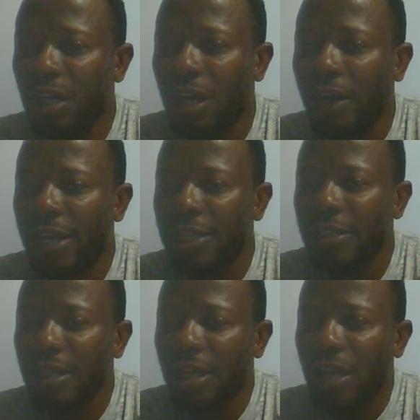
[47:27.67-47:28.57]
All right.
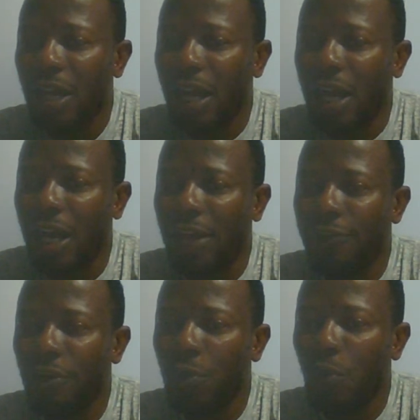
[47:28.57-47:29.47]

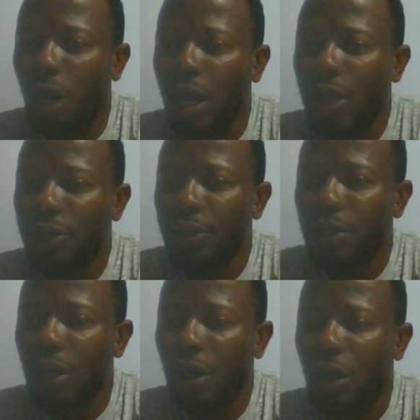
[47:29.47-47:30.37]
The
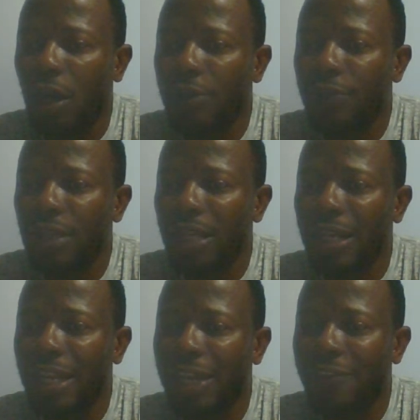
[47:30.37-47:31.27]
one on the
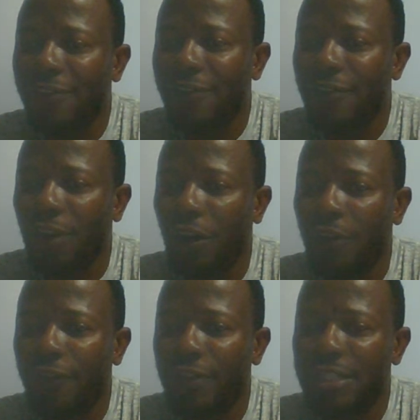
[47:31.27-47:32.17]
left
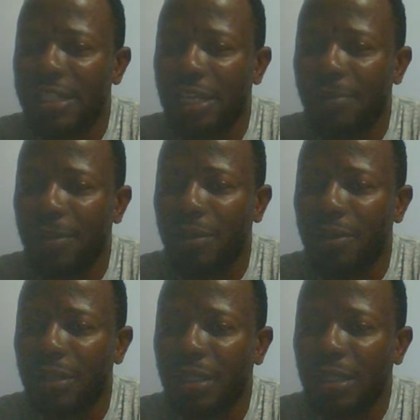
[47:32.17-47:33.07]
of the table
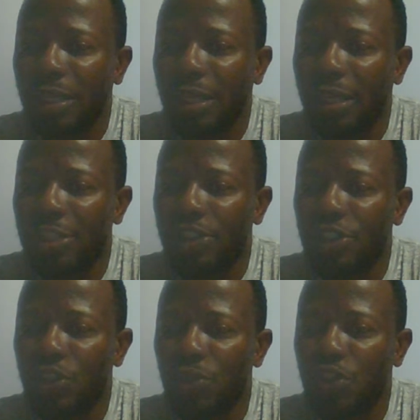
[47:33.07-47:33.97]
is
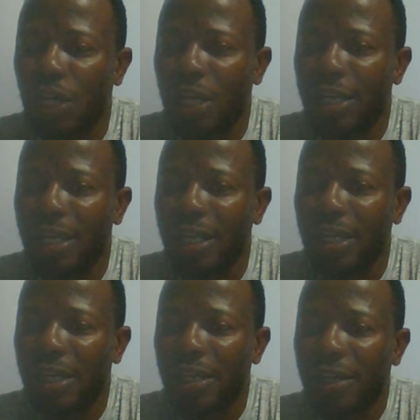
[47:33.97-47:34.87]
usually
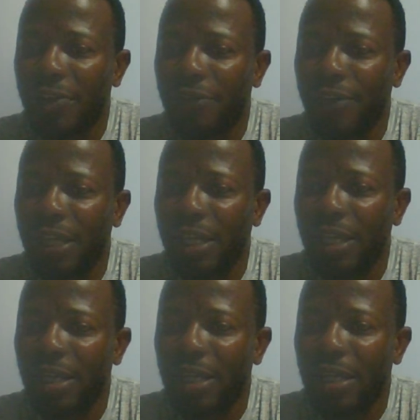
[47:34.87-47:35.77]

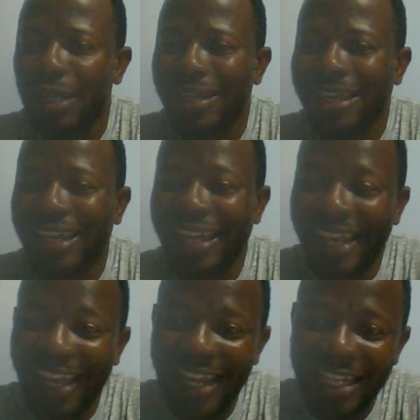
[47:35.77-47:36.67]
the
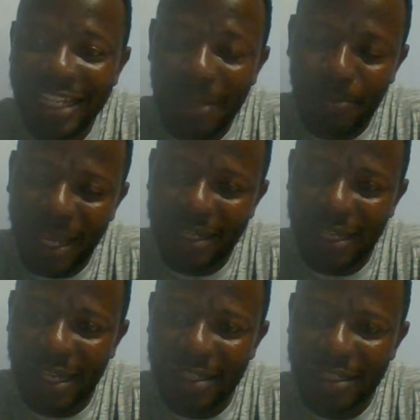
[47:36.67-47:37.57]

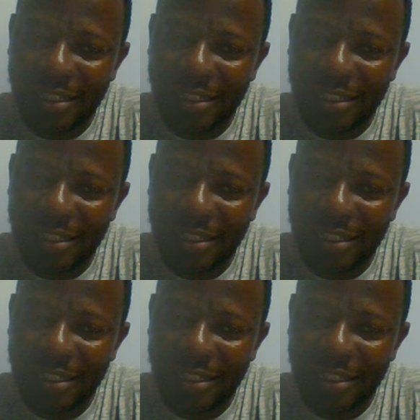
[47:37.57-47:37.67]
independent.